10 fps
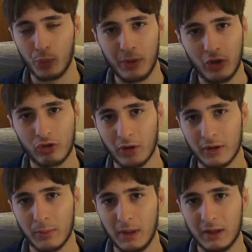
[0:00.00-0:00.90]
pinch the
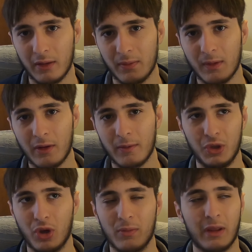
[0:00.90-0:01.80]
meat and
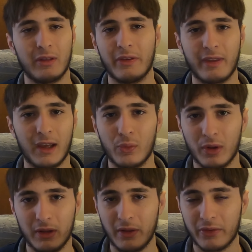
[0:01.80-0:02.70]
you can like decide
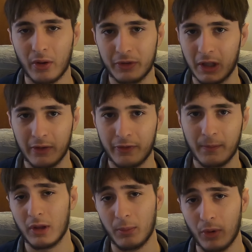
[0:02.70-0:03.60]
when it is soft enough.
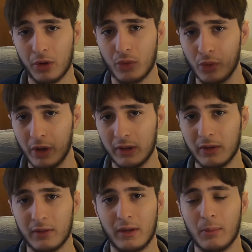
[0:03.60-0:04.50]
The more you cook
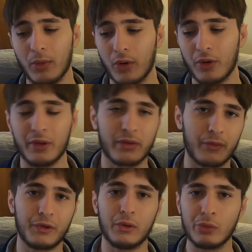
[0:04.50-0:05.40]
it, the more
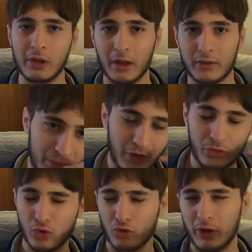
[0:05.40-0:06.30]
soft it will get.
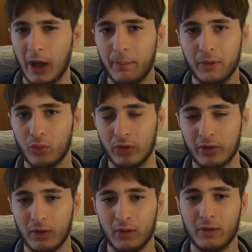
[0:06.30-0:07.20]
This usually happens with
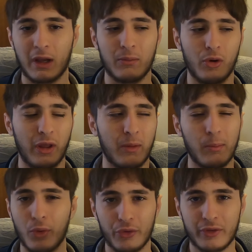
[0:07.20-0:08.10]
like
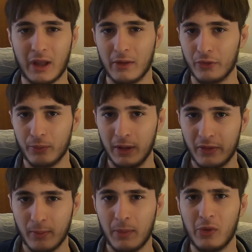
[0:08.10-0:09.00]
most kind of
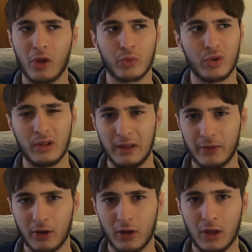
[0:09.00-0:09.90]
meats. Maybe not with
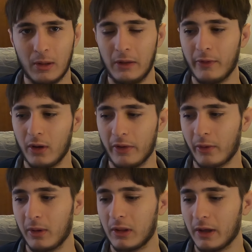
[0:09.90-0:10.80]
liver. Liver is
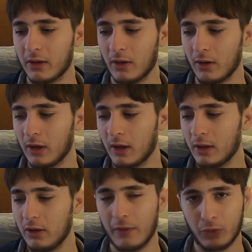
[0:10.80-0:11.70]
a bit like
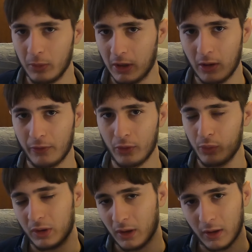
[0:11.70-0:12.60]
you have to be careful
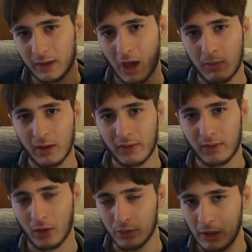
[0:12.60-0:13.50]
with the
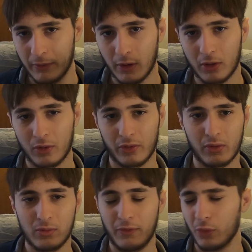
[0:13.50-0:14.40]
timings on liver because
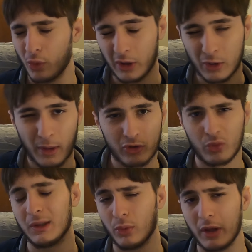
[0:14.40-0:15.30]
if you cook it too
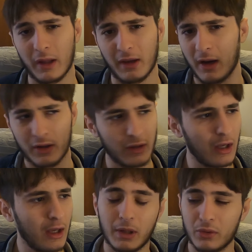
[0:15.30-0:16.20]
much, it will get hard.
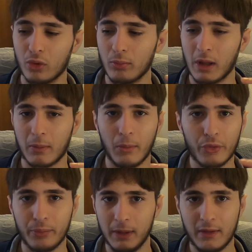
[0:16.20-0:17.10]
But you know, like
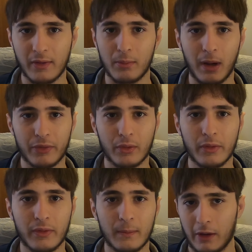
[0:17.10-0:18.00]
most meats and
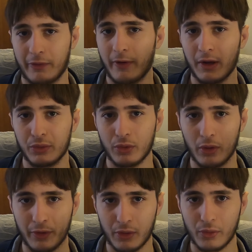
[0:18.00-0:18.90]
muscles are fine to
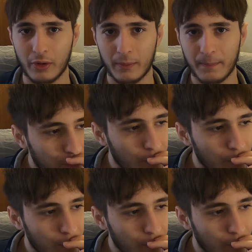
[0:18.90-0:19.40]
overcook.